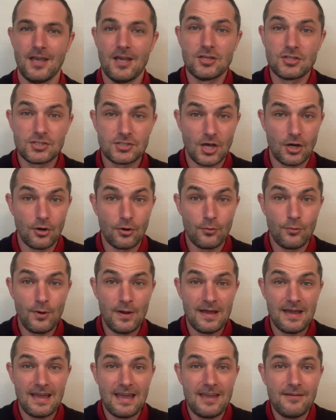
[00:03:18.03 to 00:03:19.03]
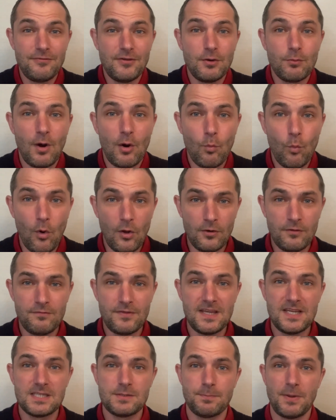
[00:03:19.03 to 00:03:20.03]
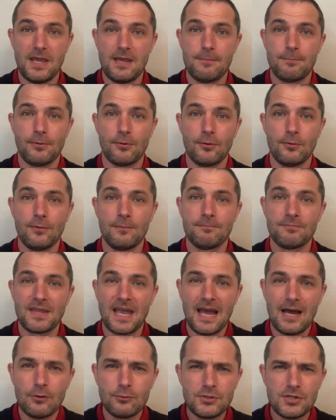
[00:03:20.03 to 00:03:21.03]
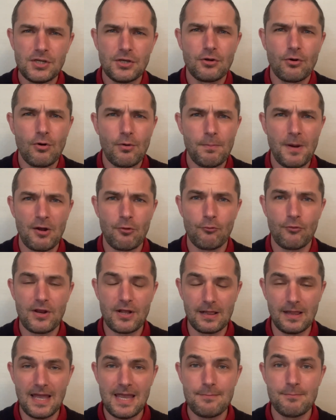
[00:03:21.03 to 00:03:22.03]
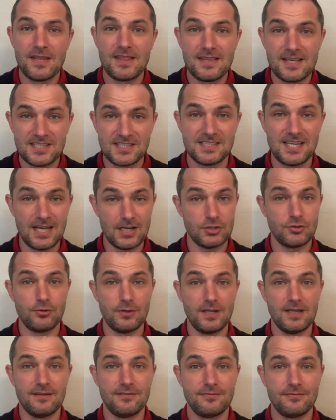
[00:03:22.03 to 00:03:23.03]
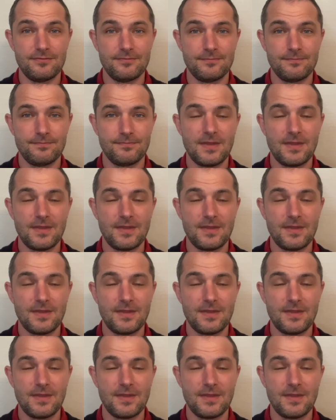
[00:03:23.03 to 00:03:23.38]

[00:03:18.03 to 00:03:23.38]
So, if you are one of these people, how do you go about reclaiming this tax relief?